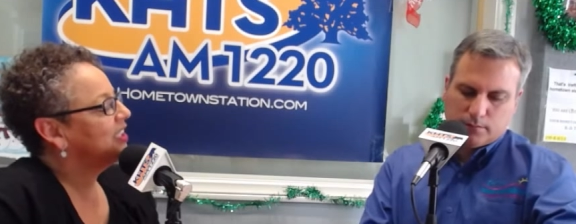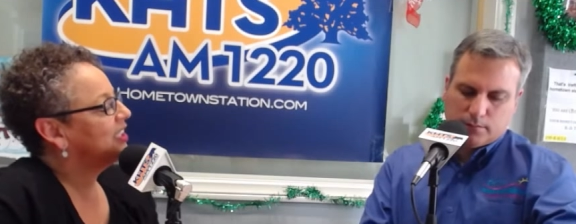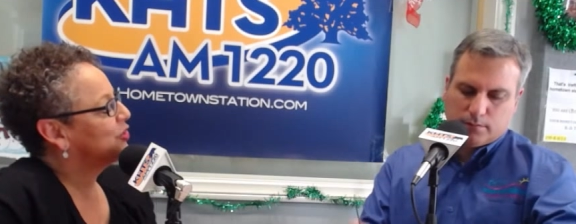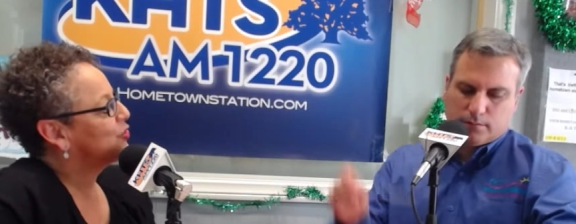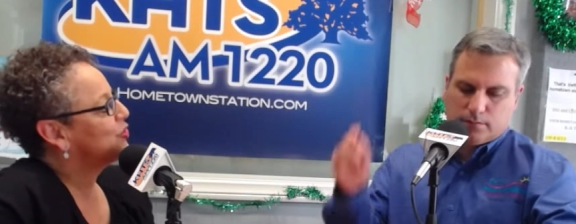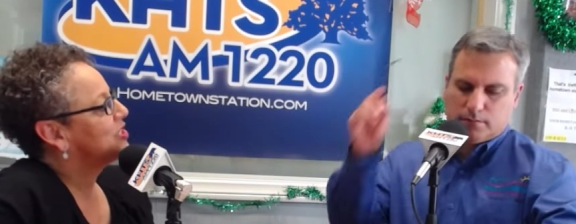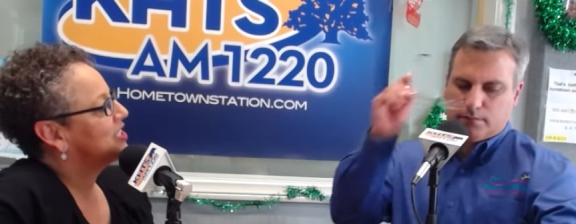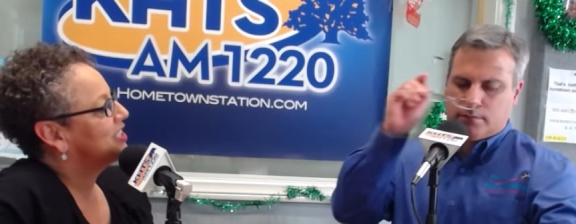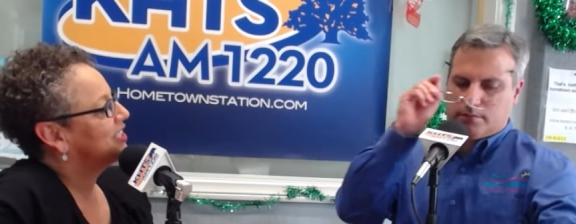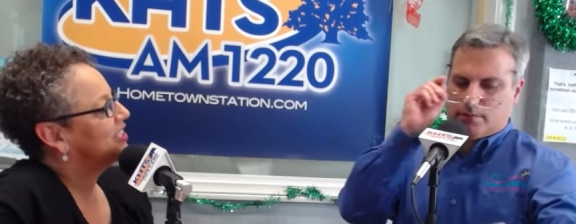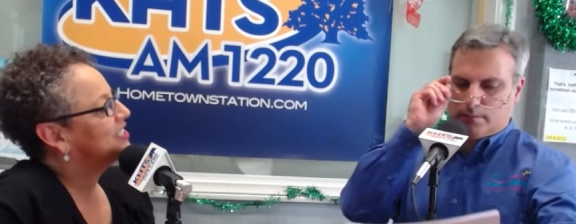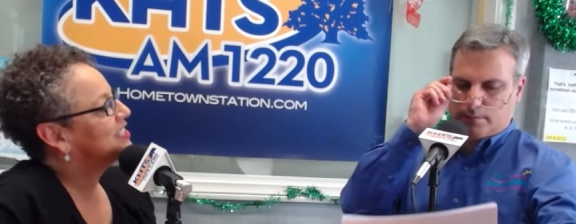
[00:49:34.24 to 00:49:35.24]
Speaker 1: interesting.
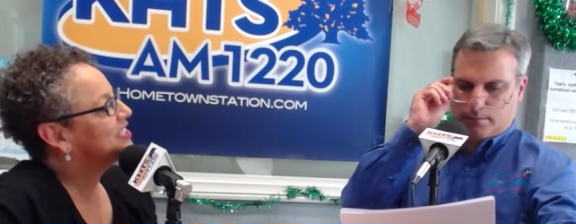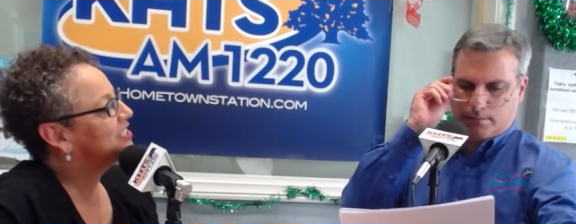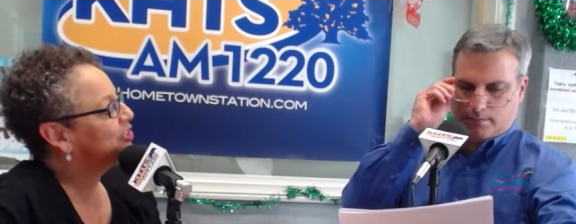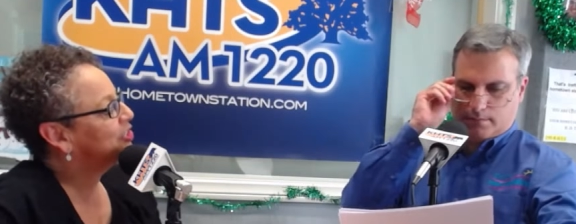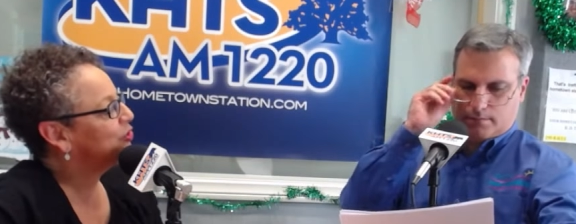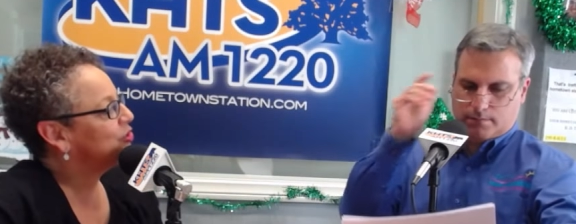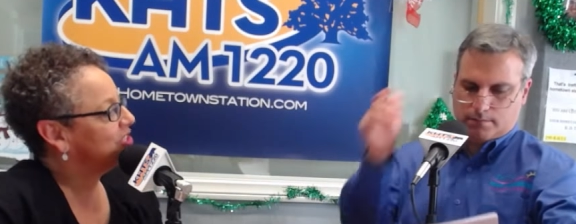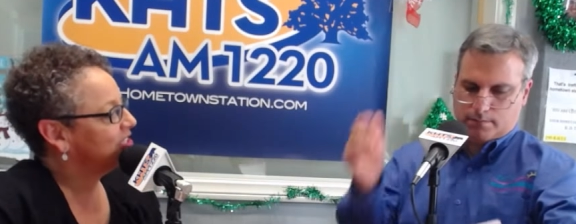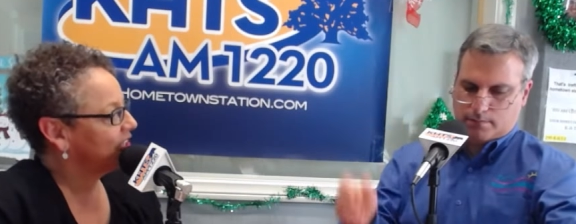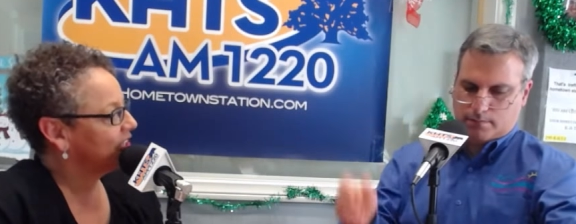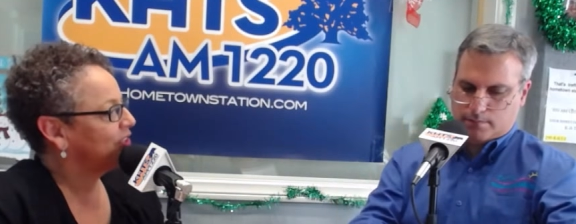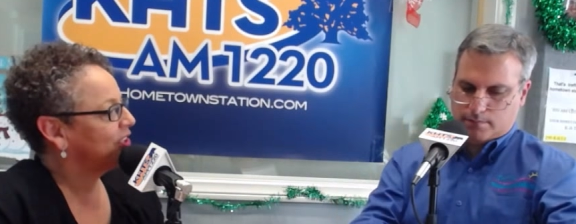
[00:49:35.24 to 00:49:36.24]
Seniors
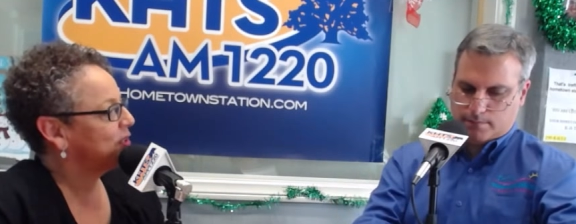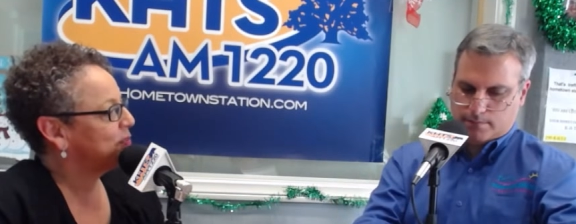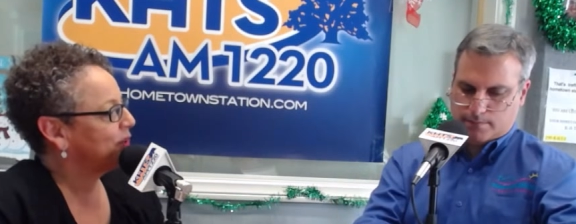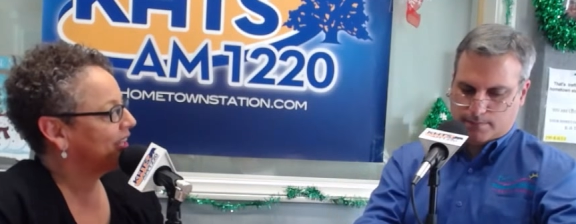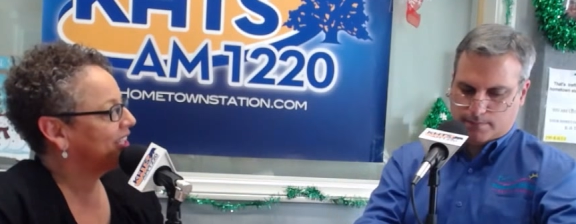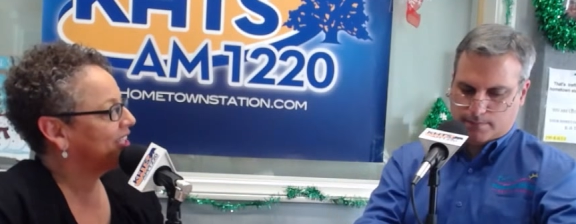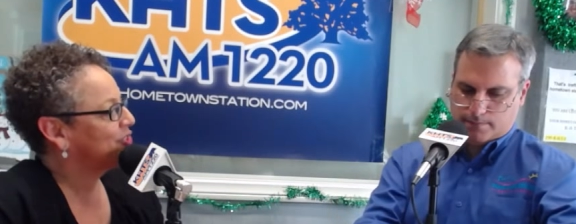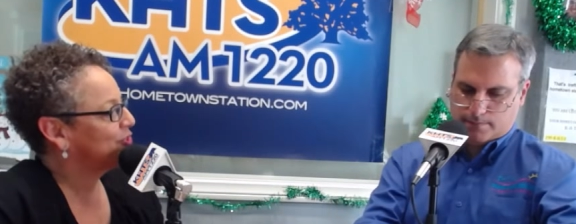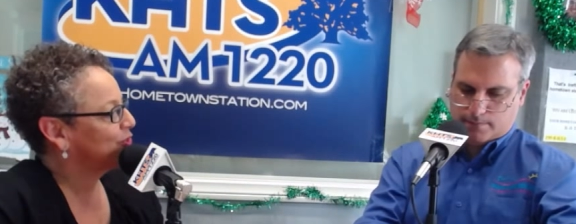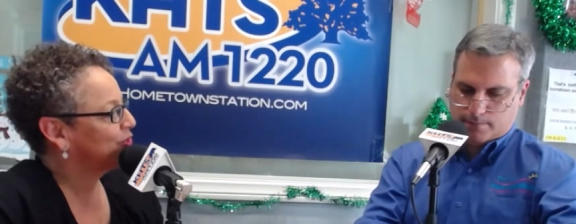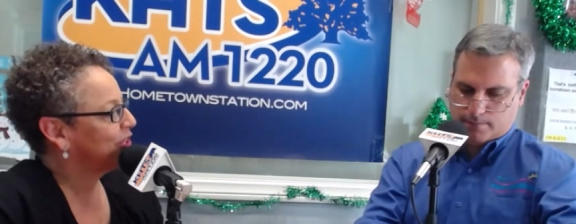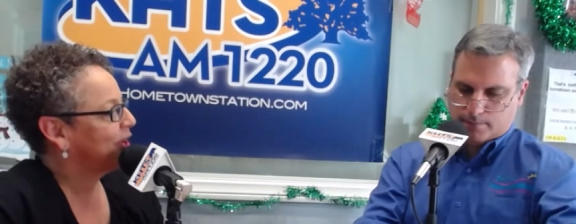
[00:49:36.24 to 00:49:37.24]
definitely buy into
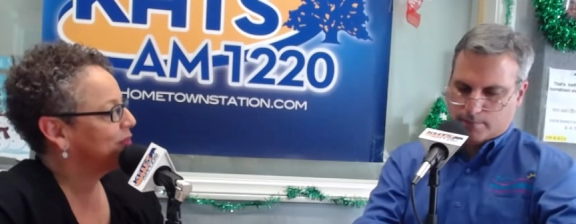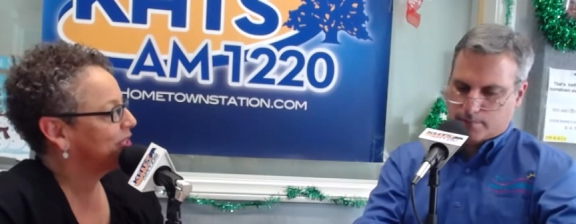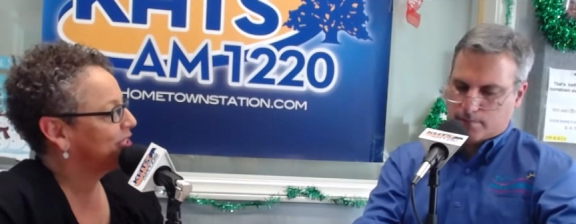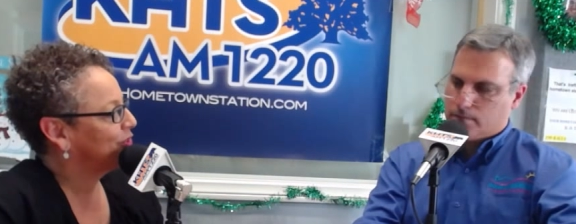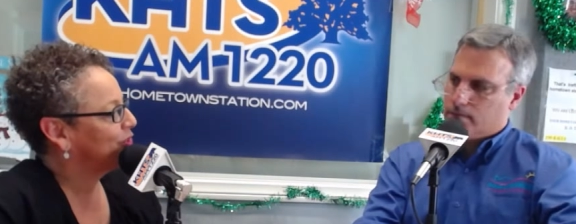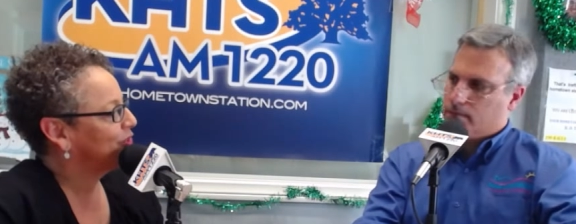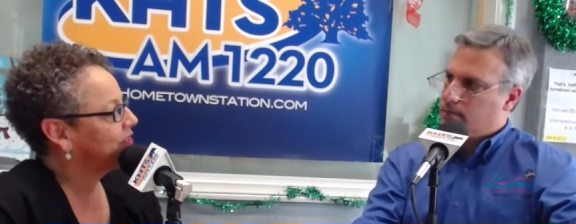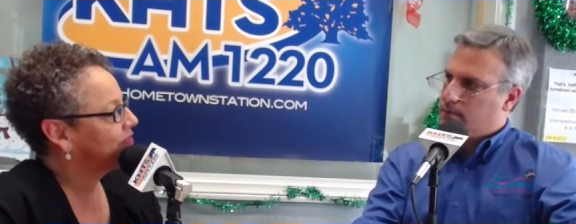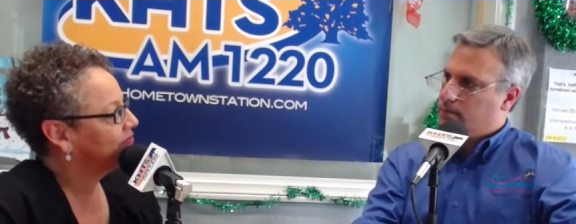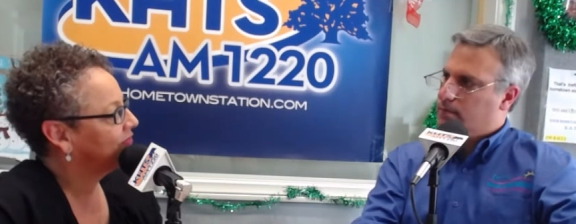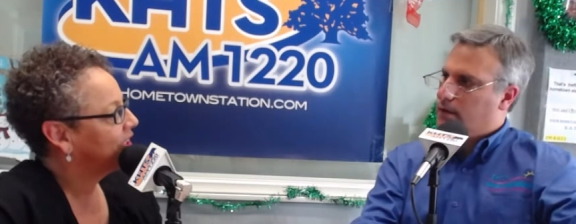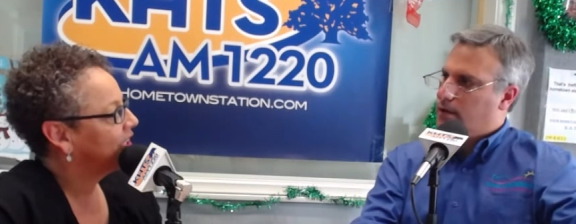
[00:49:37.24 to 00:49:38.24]
time heals.
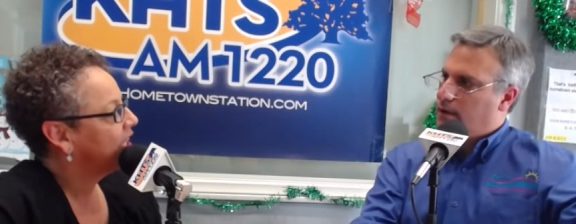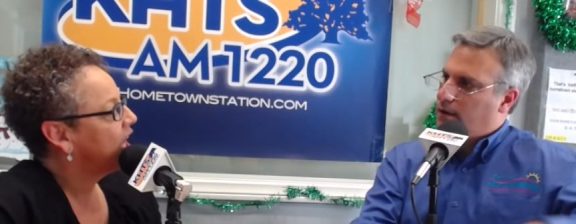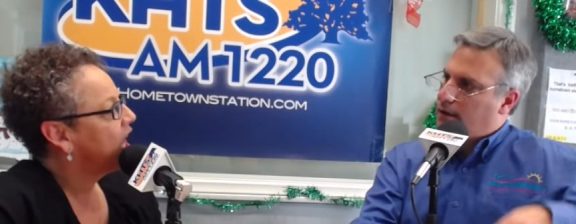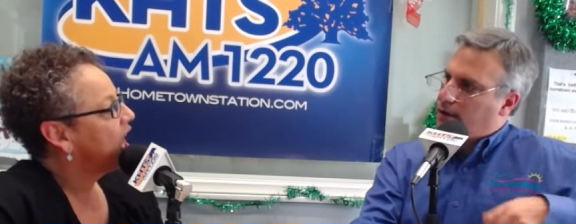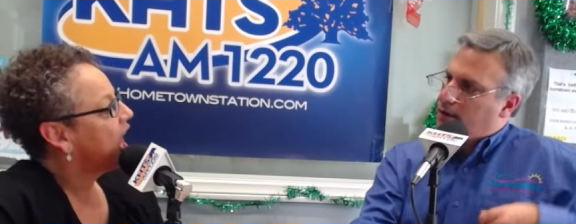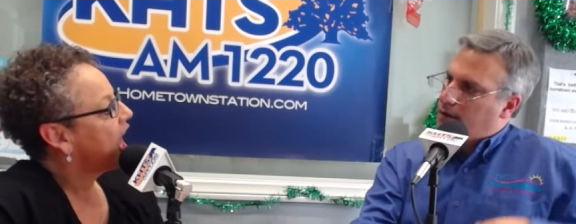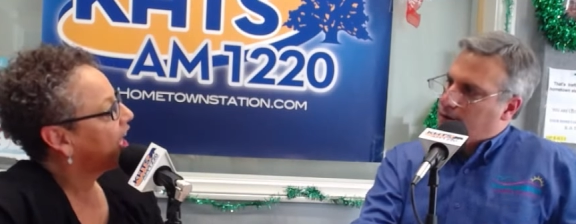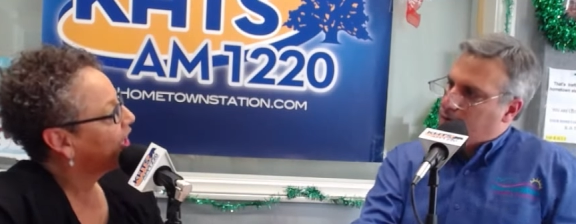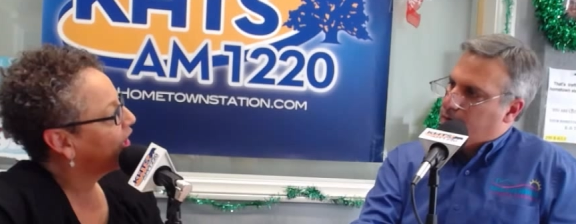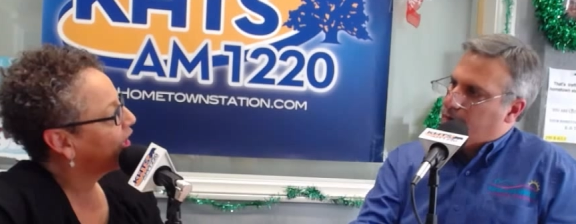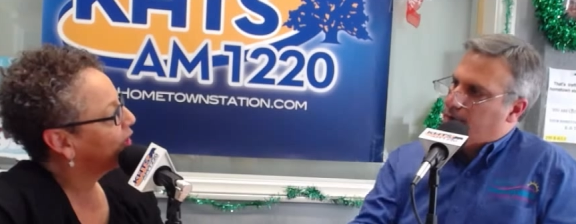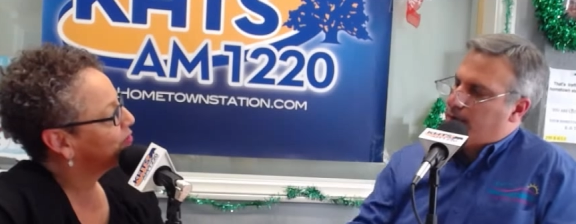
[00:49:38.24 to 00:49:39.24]
I got
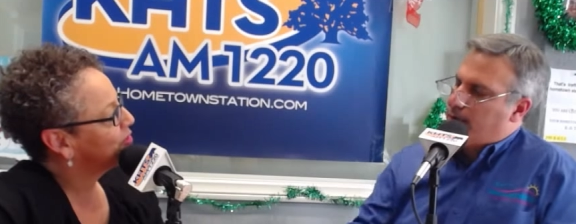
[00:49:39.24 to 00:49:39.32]
up to